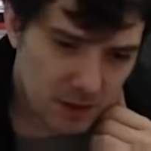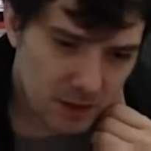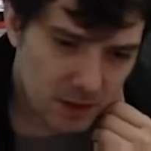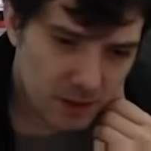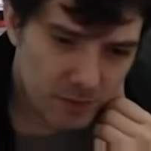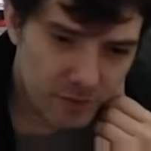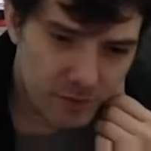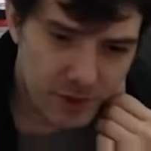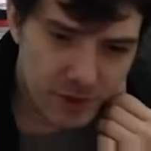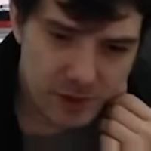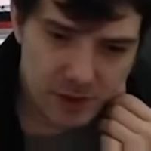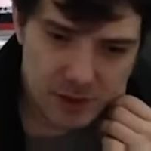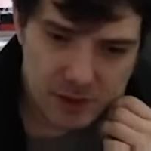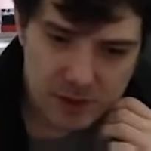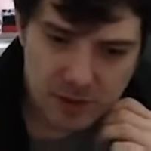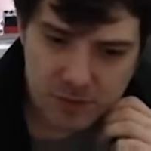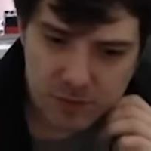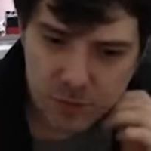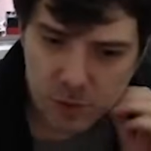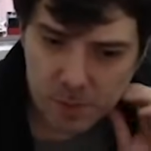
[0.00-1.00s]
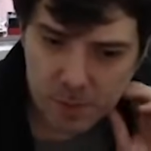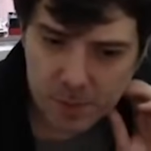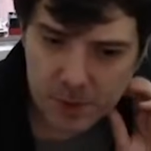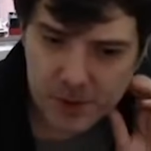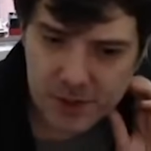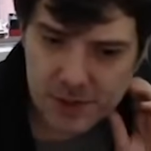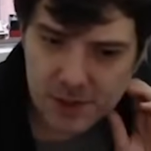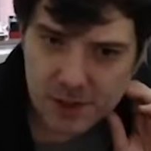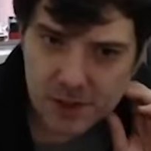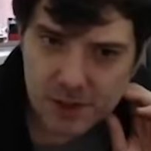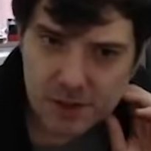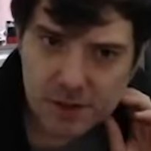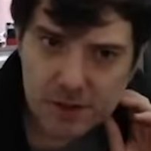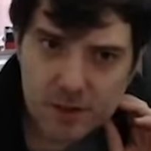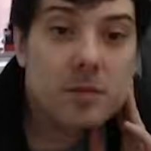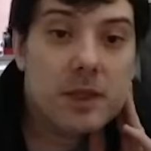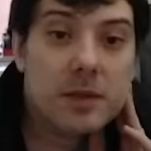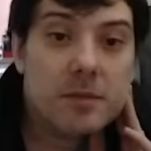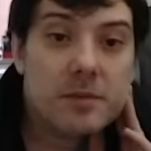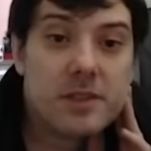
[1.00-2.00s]
NVIDIA down 4%.
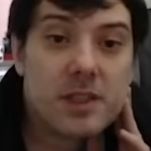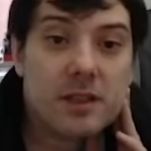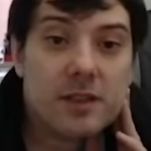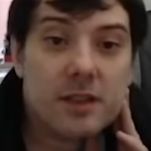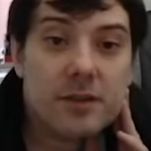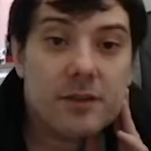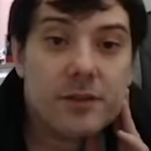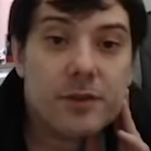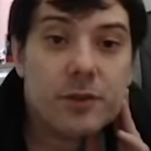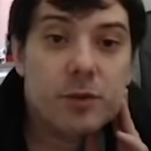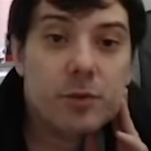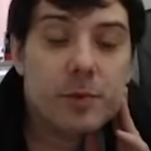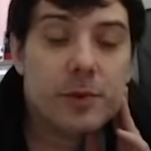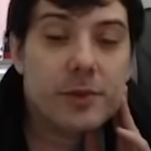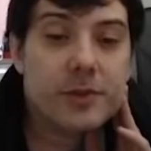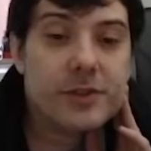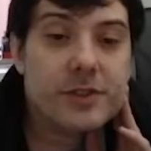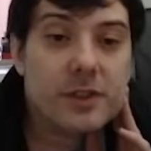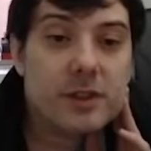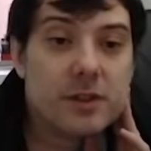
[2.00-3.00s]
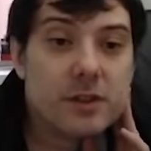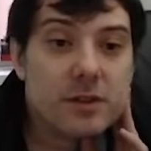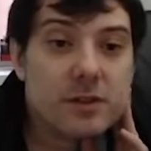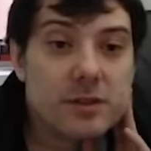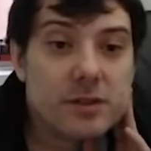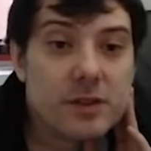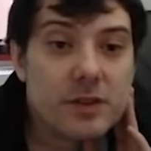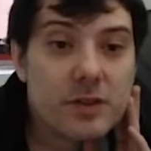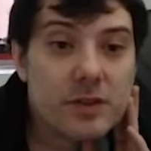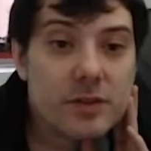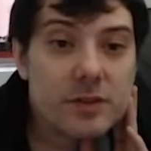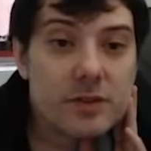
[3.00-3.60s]
Amazon down 2%.